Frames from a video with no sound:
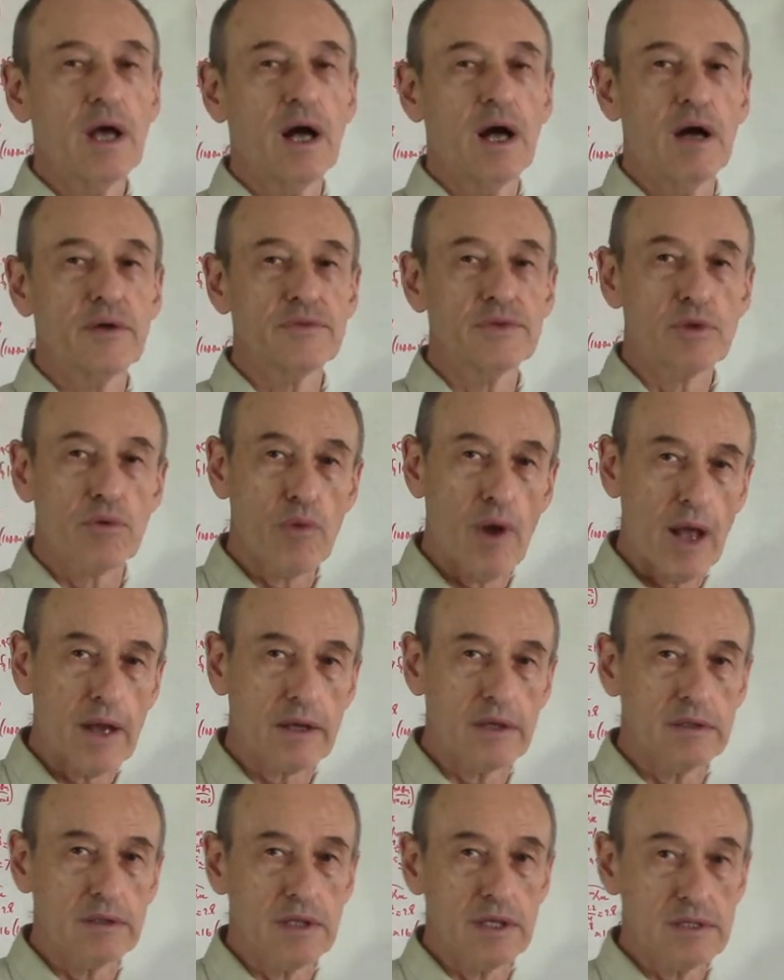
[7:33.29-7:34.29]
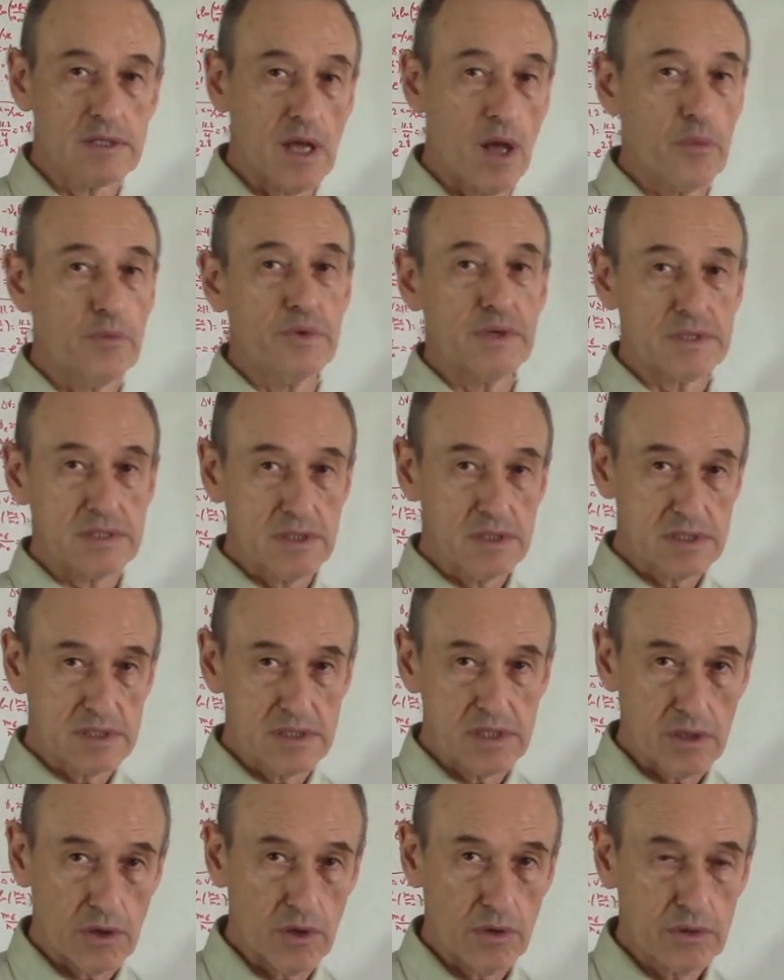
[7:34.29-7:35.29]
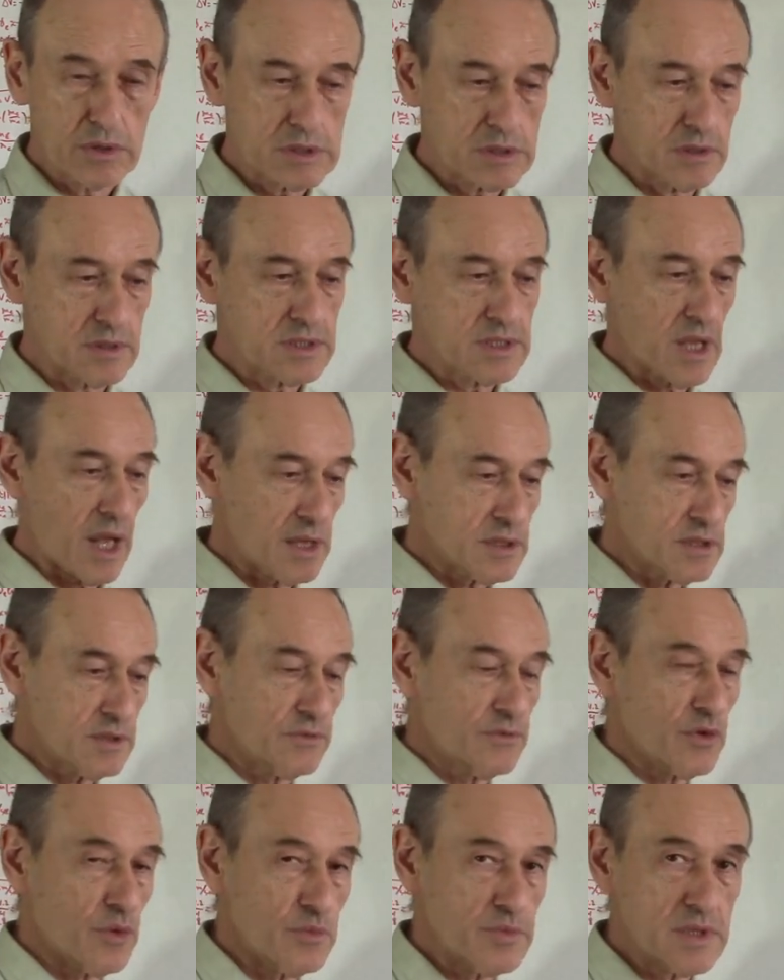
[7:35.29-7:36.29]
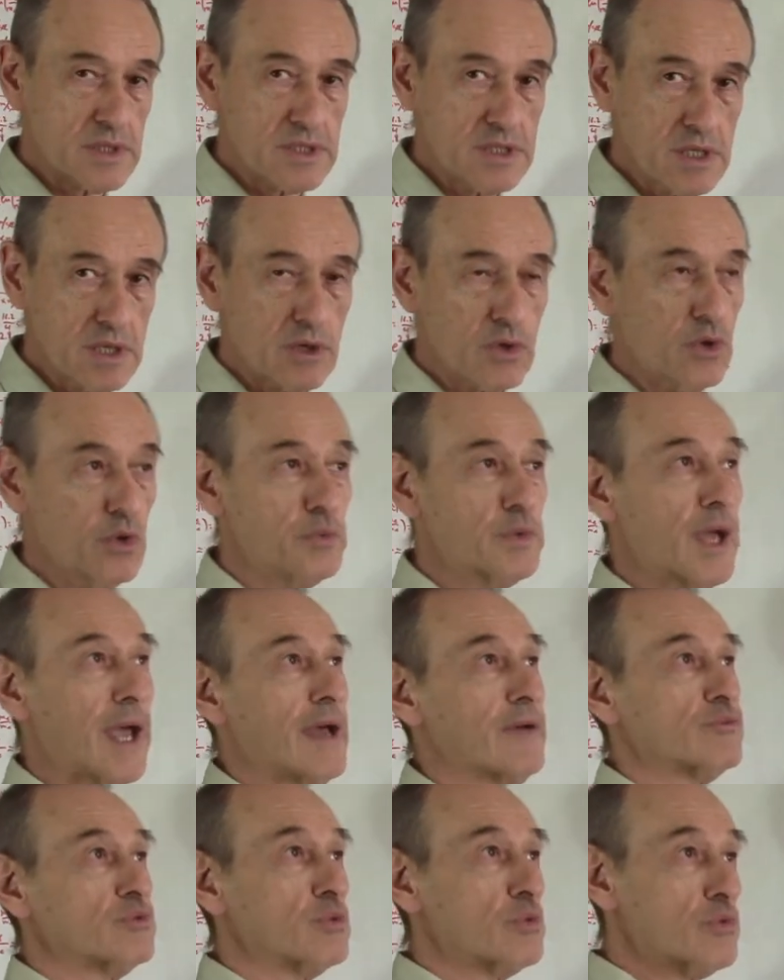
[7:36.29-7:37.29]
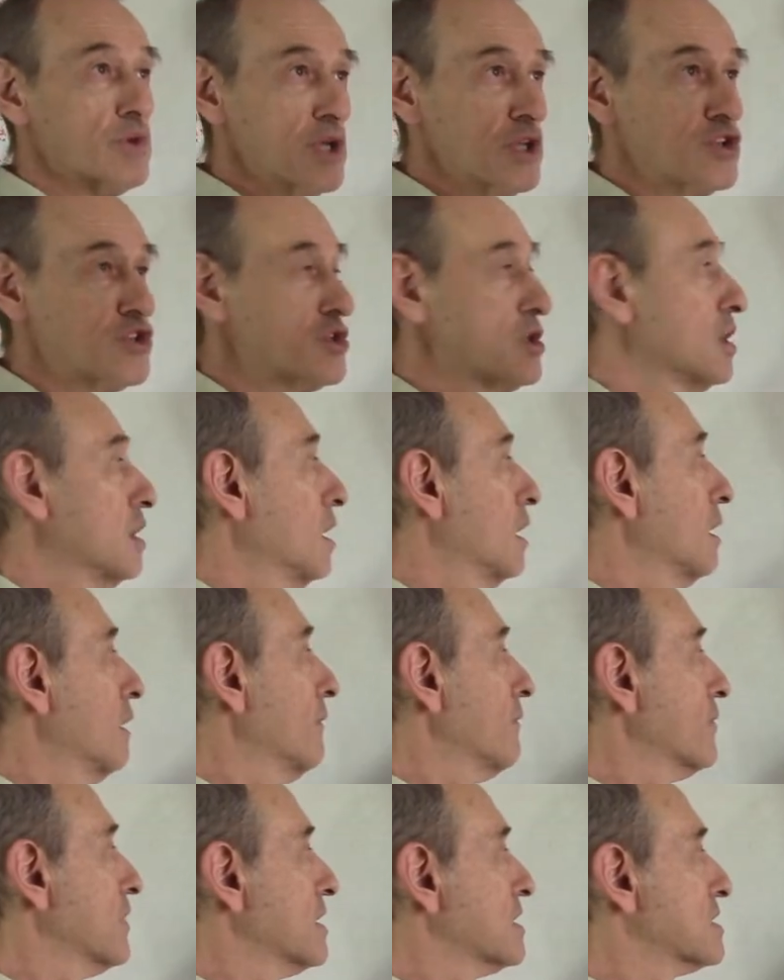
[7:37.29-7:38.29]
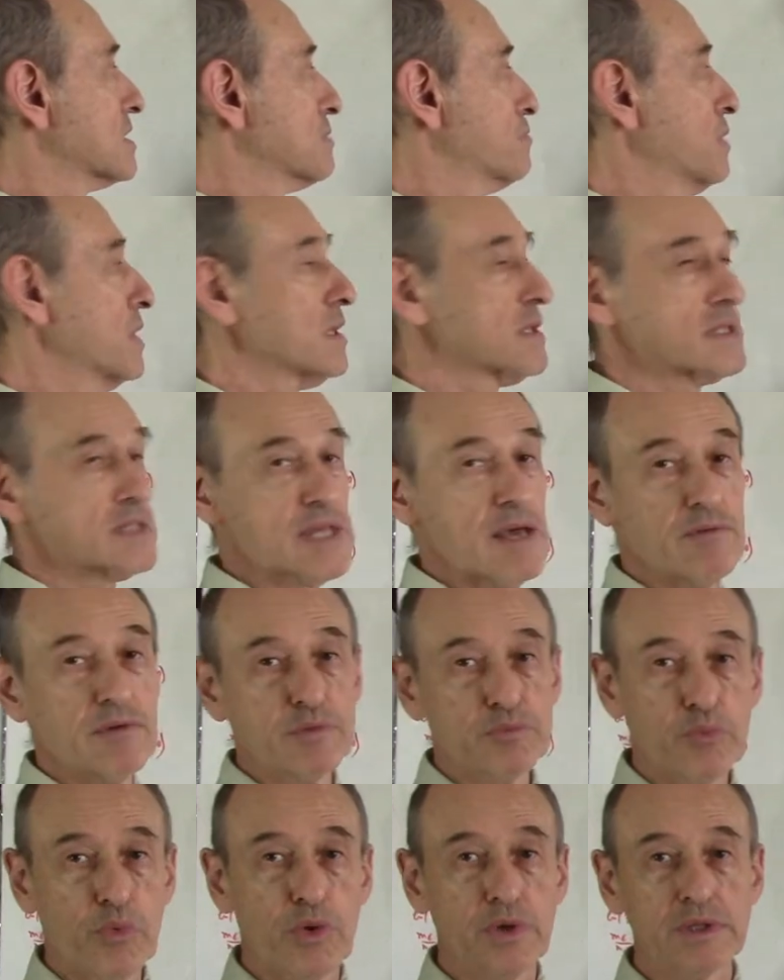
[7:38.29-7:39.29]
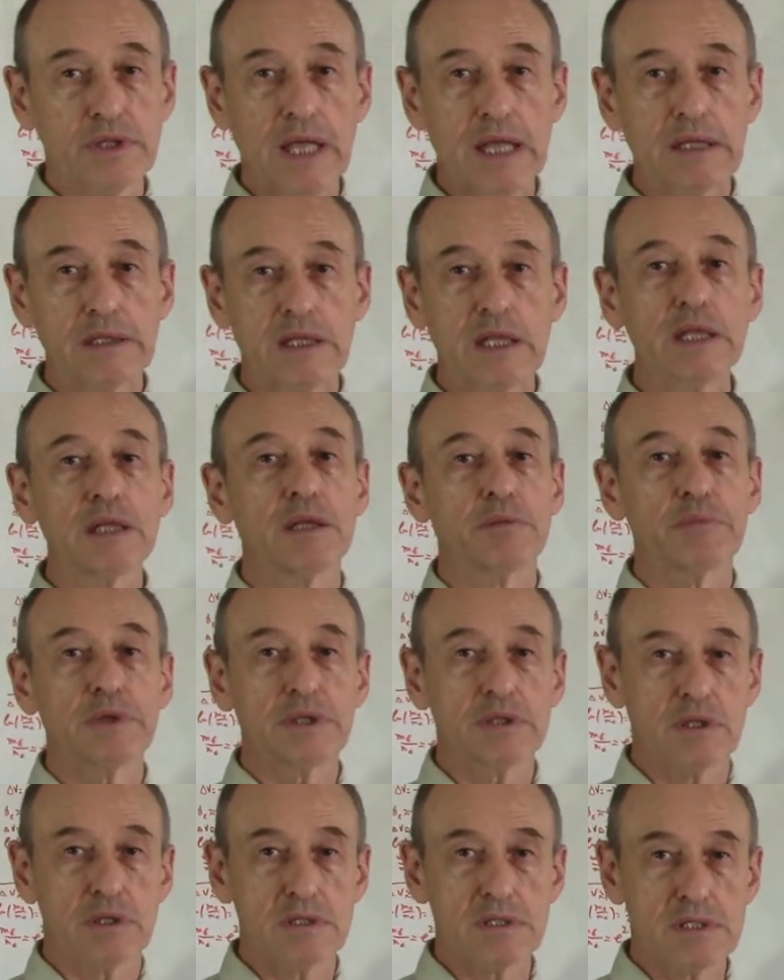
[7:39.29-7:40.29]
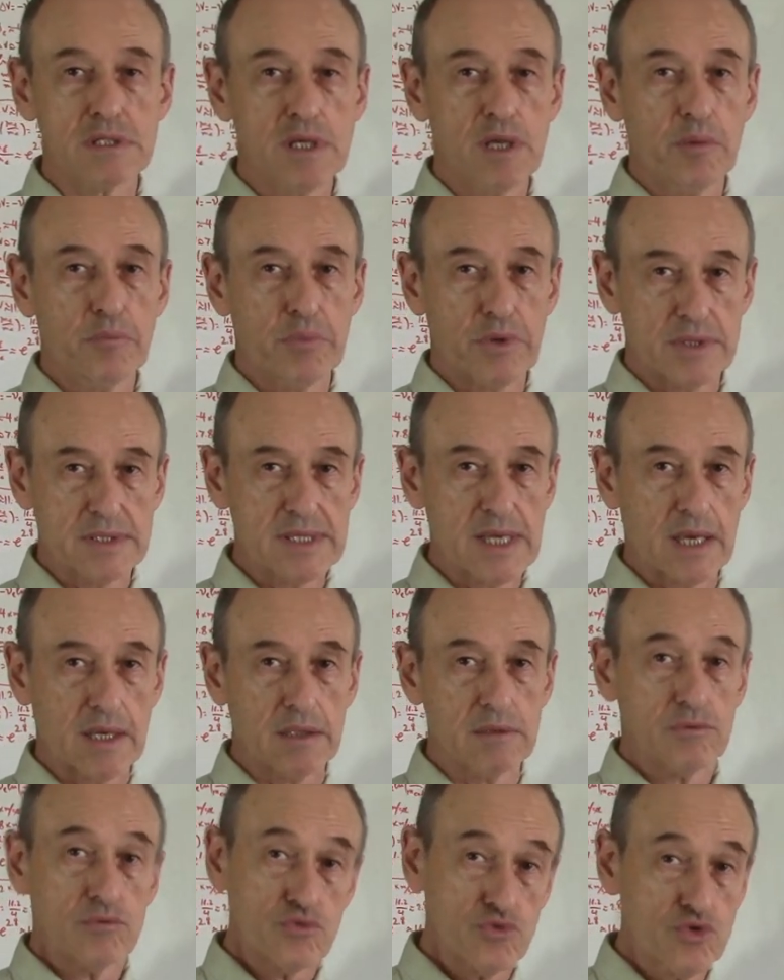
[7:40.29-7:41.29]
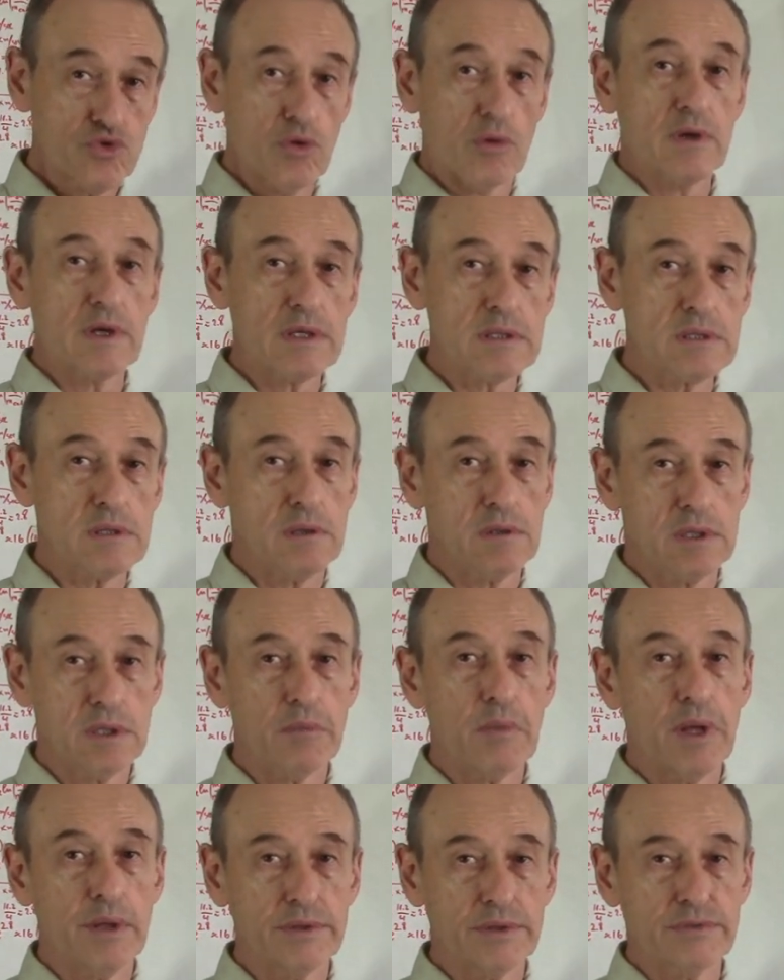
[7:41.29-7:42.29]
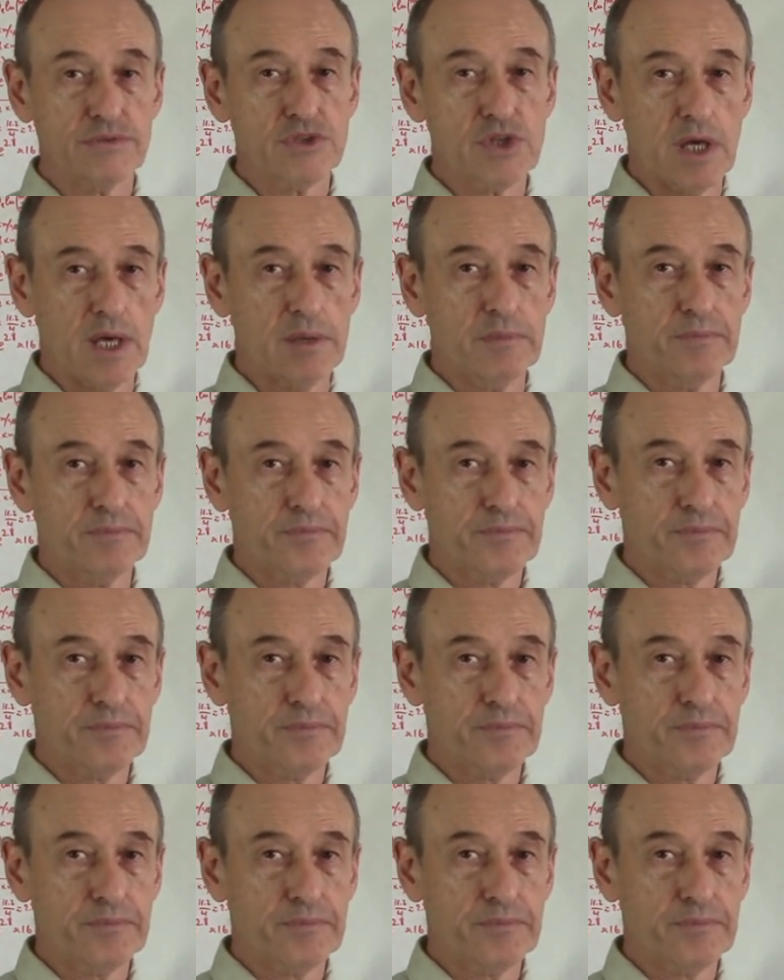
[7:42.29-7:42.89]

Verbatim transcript: of the rocket is obviously zero, so starting from the zero, we have to reach the speed 7.8 kilometers per second during certain amount of time.